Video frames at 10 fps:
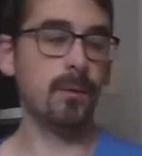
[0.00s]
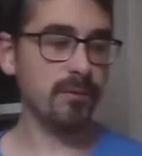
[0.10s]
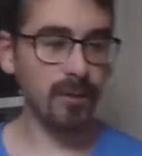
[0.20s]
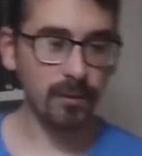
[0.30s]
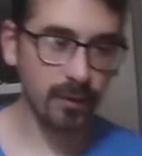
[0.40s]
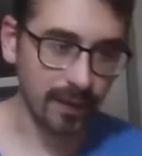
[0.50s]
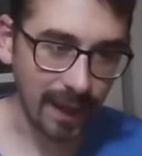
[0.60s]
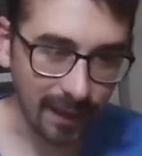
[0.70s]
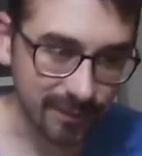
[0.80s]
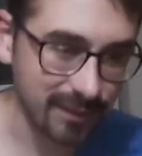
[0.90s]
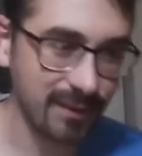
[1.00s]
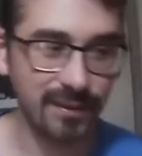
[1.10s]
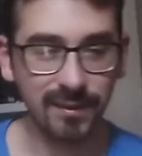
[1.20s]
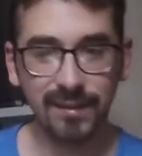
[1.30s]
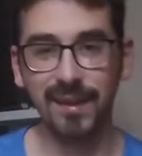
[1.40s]
what's going on, guys?
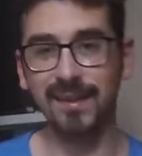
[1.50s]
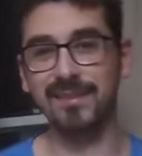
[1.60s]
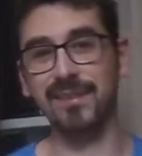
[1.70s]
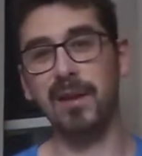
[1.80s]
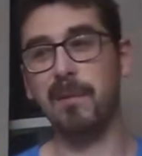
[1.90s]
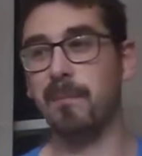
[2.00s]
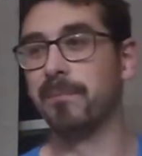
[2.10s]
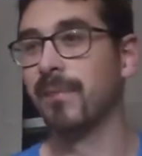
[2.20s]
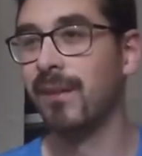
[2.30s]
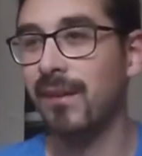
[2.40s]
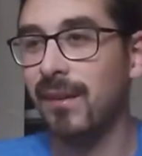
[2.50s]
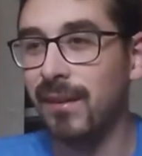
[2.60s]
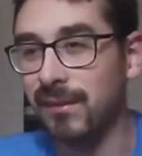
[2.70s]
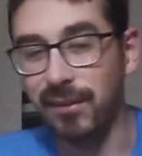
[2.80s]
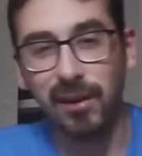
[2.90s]
It's
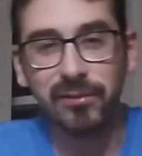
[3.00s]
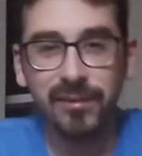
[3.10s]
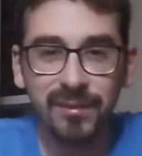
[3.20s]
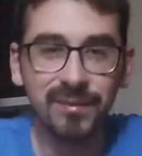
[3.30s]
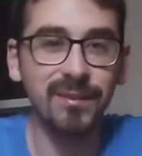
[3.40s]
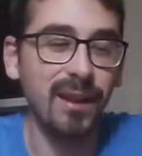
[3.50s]
awesome.